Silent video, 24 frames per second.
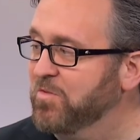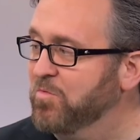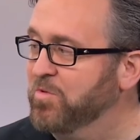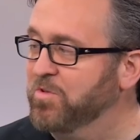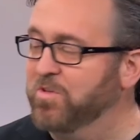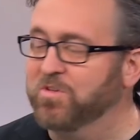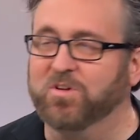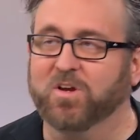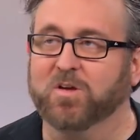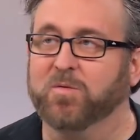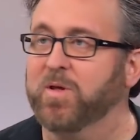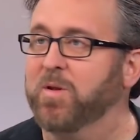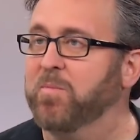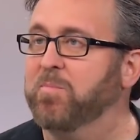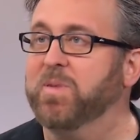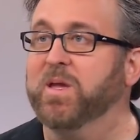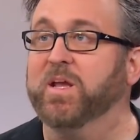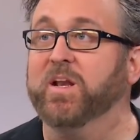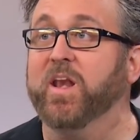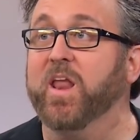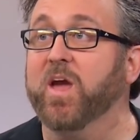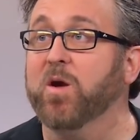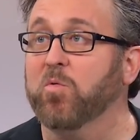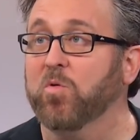when you talk about a
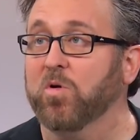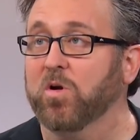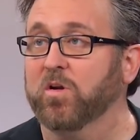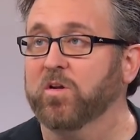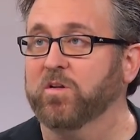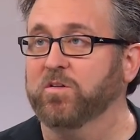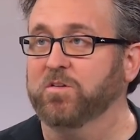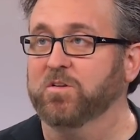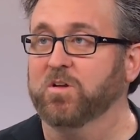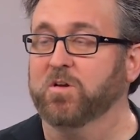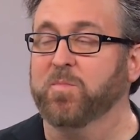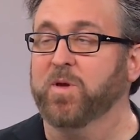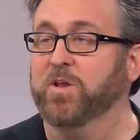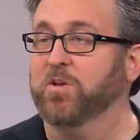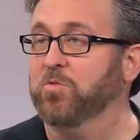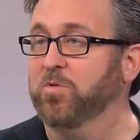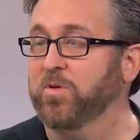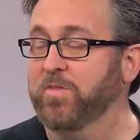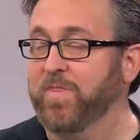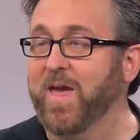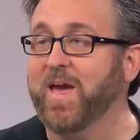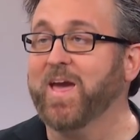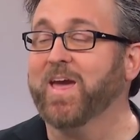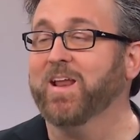big network and you talk about
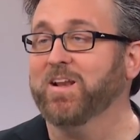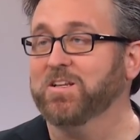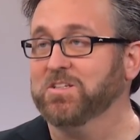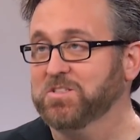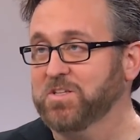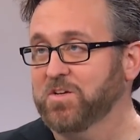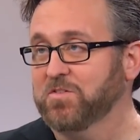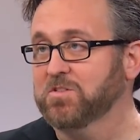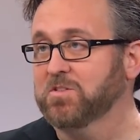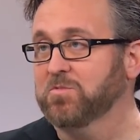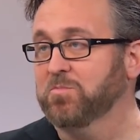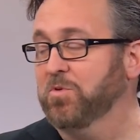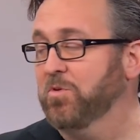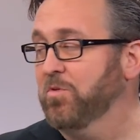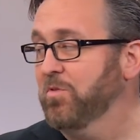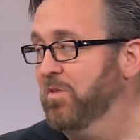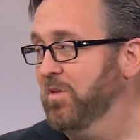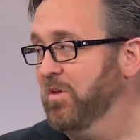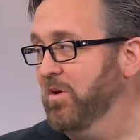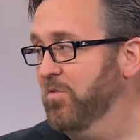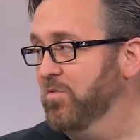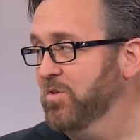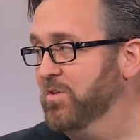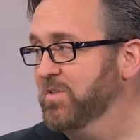doing that kind of stuff
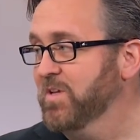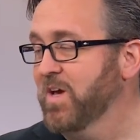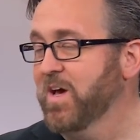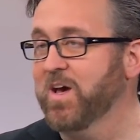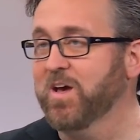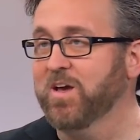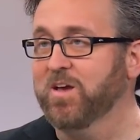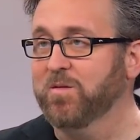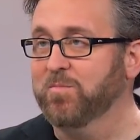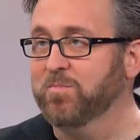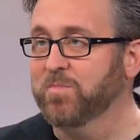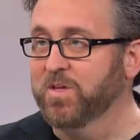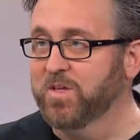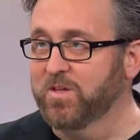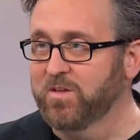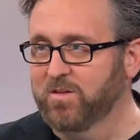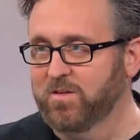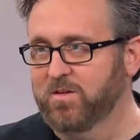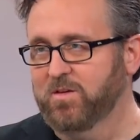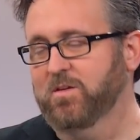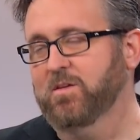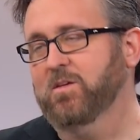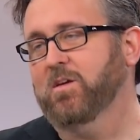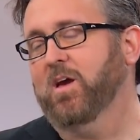smoothly over time,
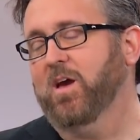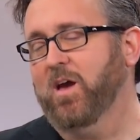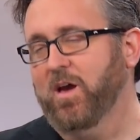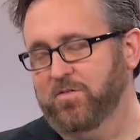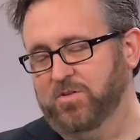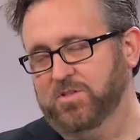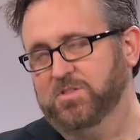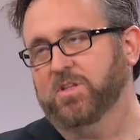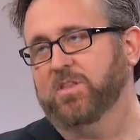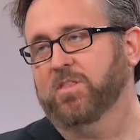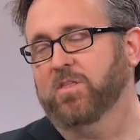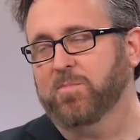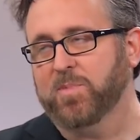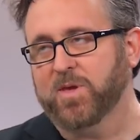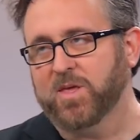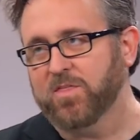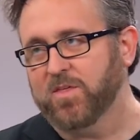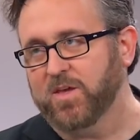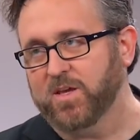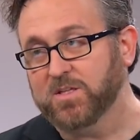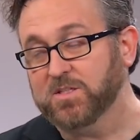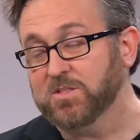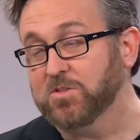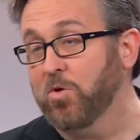obviously the big
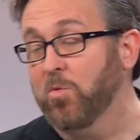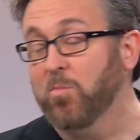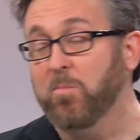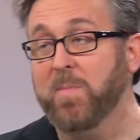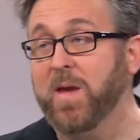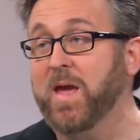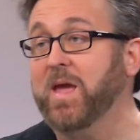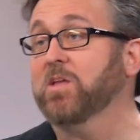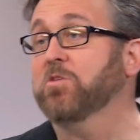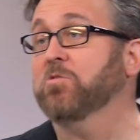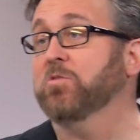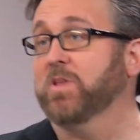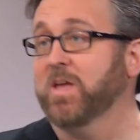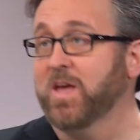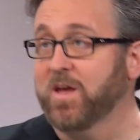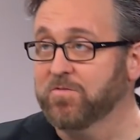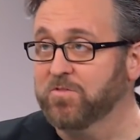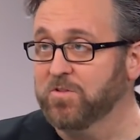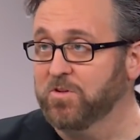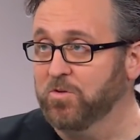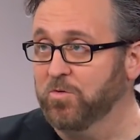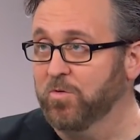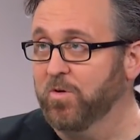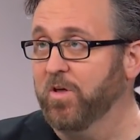thing is don't manually have
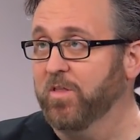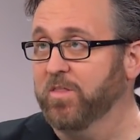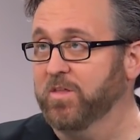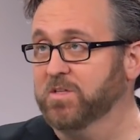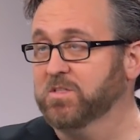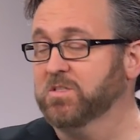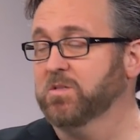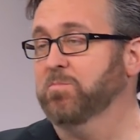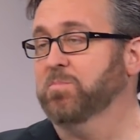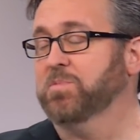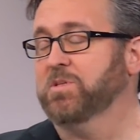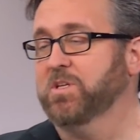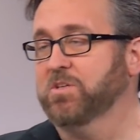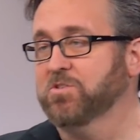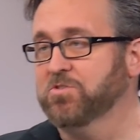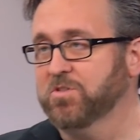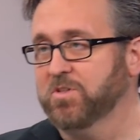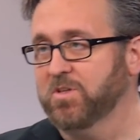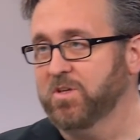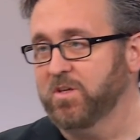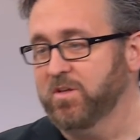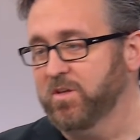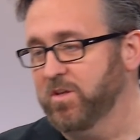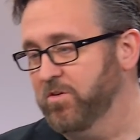to do all this and
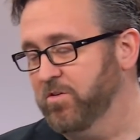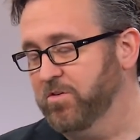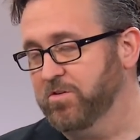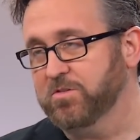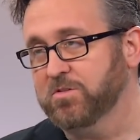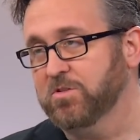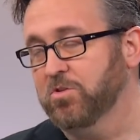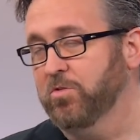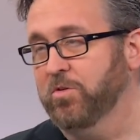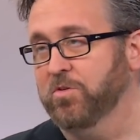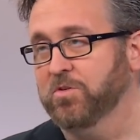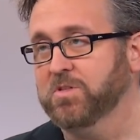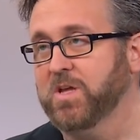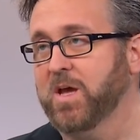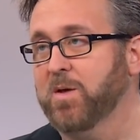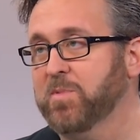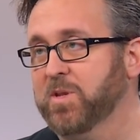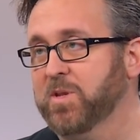potentially introduce who knows how